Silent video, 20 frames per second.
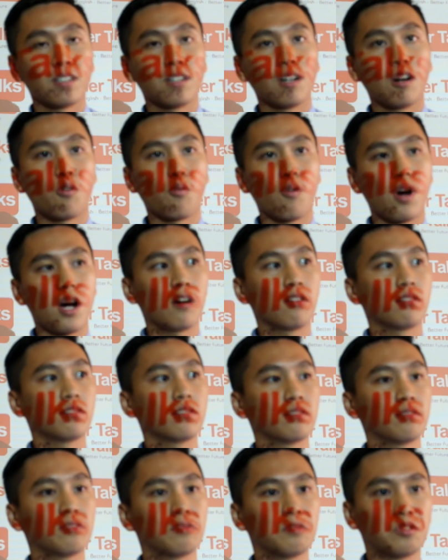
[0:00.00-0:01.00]
oh
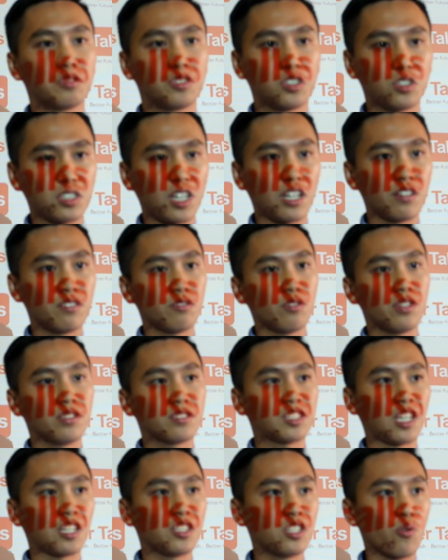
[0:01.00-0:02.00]
wow,
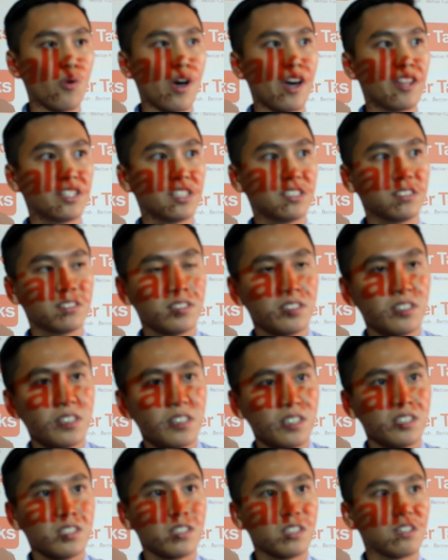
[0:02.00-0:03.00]
sunny weather,
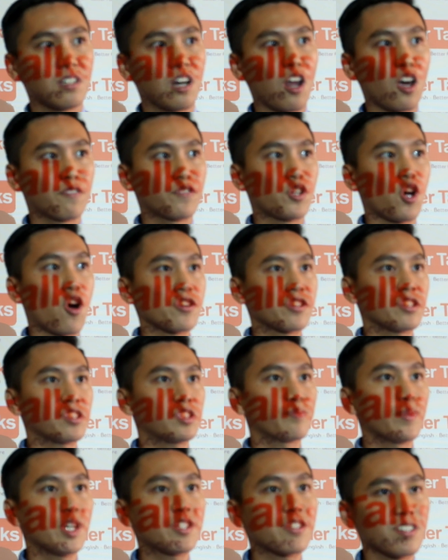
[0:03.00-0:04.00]
a lot of gorgeous
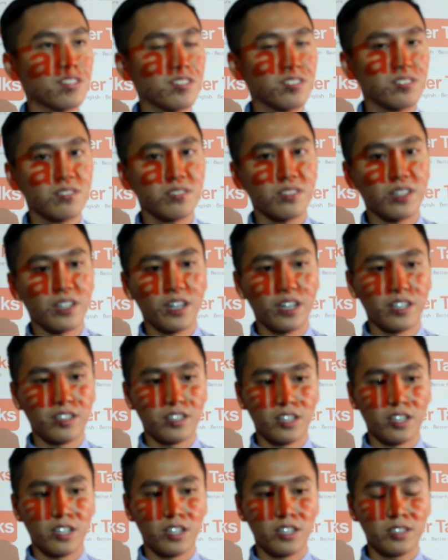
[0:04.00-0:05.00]
beaches, and
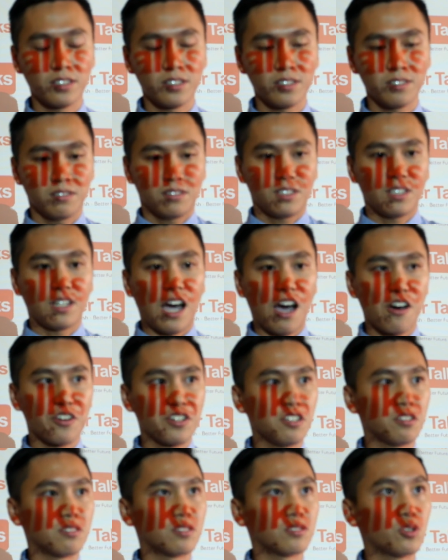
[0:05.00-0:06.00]
I don't
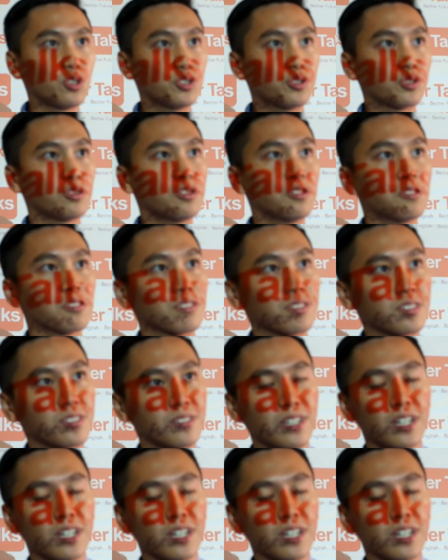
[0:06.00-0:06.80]
know, good schools.